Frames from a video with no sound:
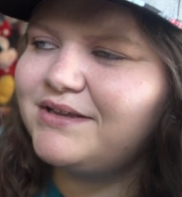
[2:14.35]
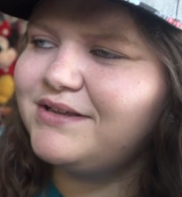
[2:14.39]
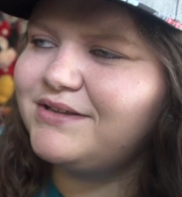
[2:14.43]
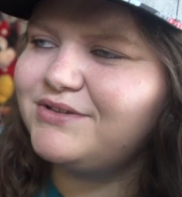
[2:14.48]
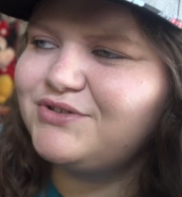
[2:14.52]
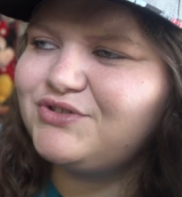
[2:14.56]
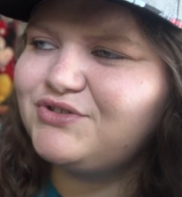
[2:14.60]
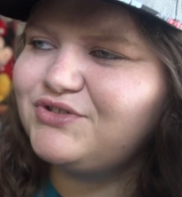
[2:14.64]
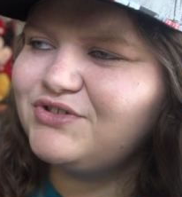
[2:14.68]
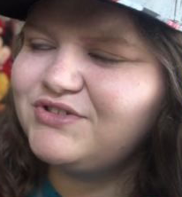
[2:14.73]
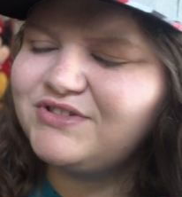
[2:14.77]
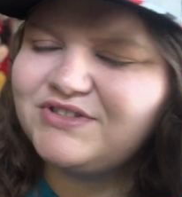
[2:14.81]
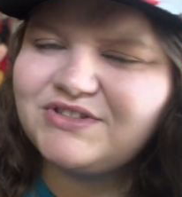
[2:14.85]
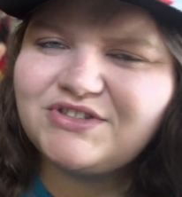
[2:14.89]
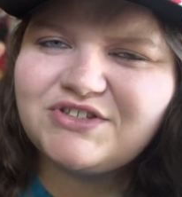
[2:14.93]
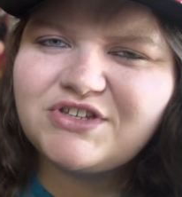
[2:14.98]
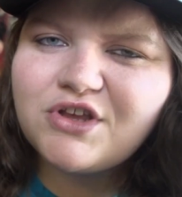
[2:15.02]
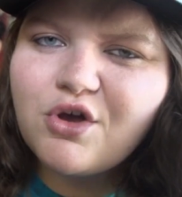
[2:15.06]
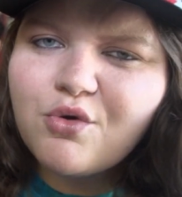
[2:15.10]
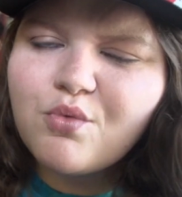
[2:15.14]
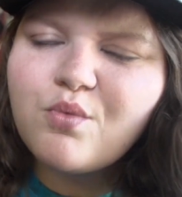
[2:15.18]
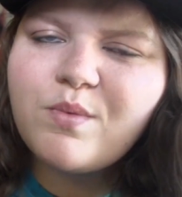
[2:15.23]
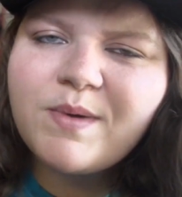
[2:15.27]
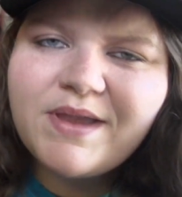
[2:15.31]
It's just
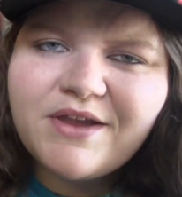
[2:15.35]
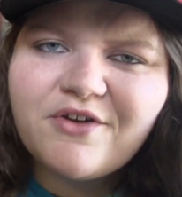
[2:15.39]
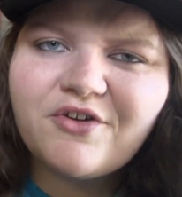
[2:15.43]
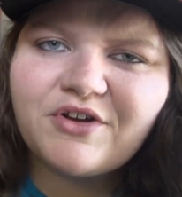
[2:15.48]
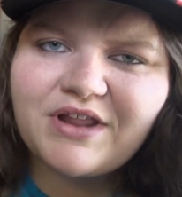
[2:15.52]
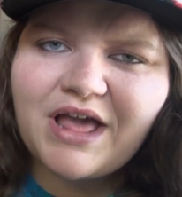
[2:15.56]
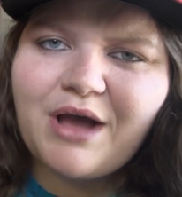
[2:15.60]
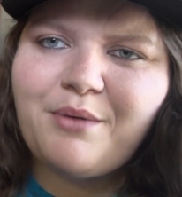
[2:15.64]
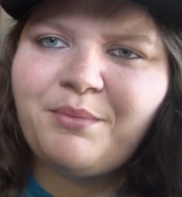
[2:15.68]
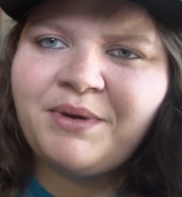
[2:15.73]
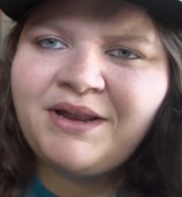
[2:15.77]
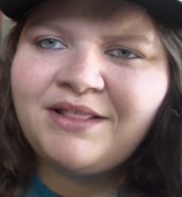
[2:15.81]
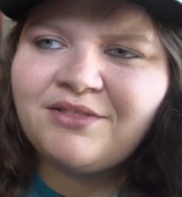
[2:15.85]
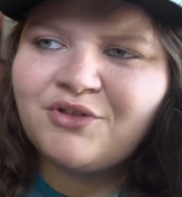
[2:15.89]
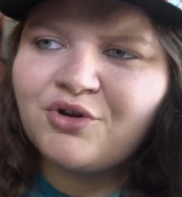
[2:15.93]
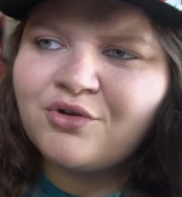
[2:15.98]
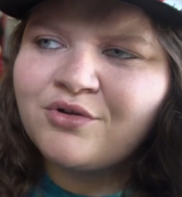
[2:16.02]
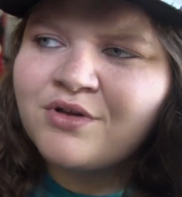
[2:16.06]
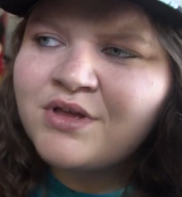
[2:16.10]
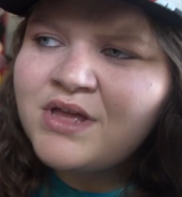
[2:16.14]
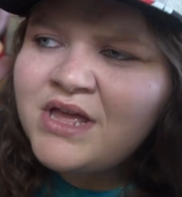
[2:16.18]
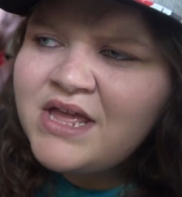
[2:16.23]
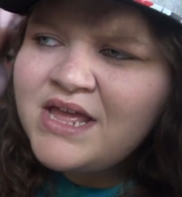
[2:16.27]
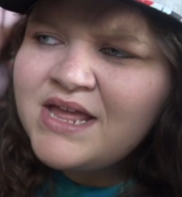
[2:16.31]
so weird how many
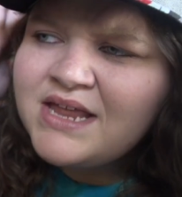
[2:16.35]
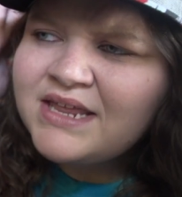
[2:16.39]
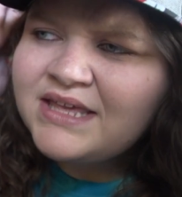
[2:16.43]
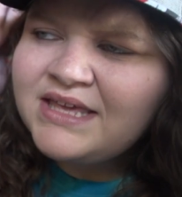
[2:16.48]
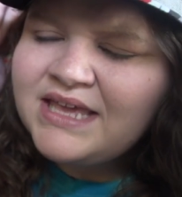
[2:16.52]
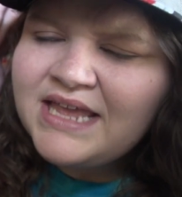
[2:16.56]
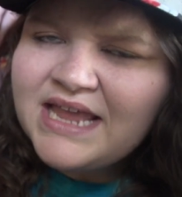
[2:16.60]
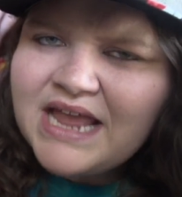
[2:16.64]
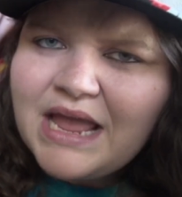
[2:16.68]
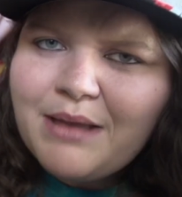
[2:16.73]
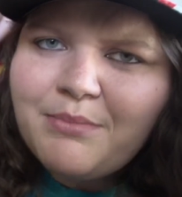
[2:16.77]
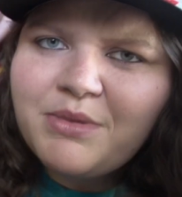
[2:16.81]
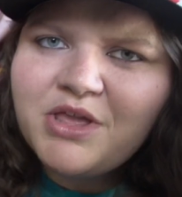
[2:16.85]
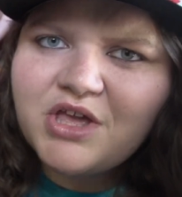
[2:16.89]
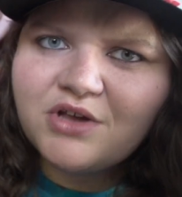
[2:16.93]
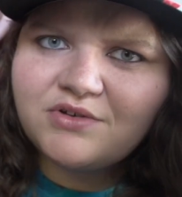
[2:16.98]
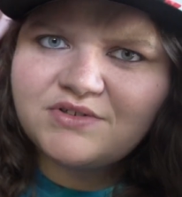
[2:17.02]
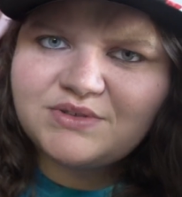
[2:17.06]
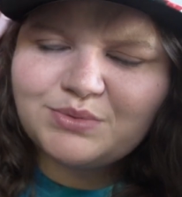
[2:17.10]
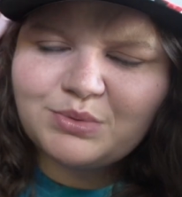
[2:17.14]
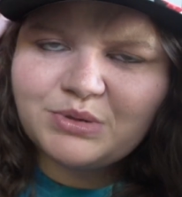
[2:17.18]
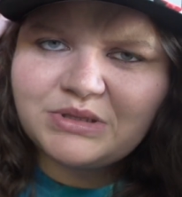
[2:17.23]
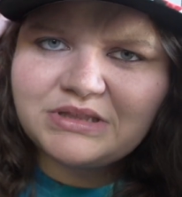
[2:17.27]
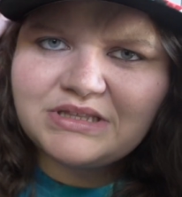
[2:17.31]
little
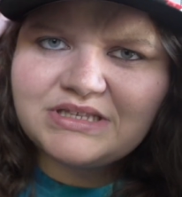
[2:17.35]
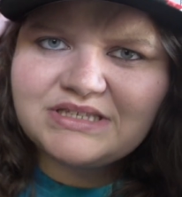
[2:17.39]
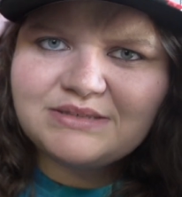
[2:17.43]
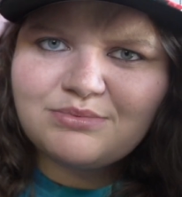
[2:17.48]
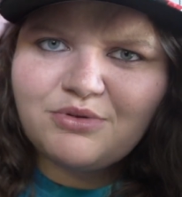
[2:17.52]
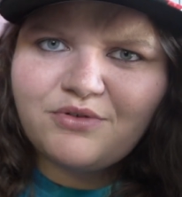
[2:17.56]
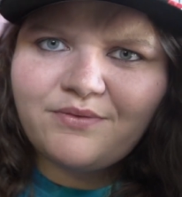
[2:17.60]
cameos were in this